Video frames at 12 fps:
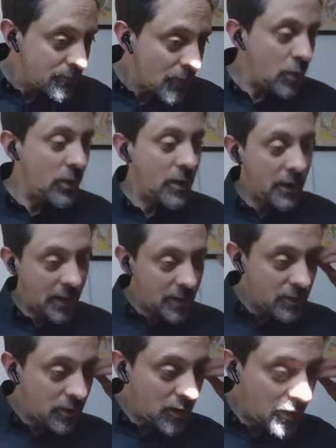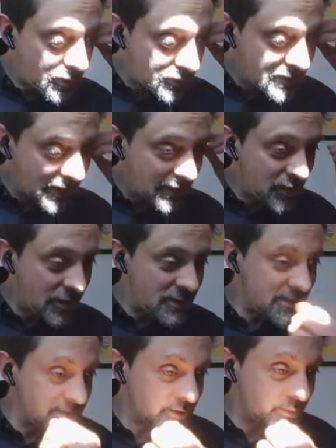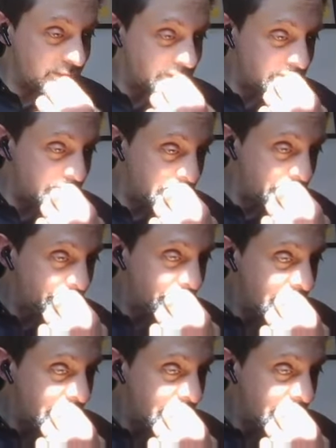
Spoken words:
Oh, okay. I'll take Augustine's question.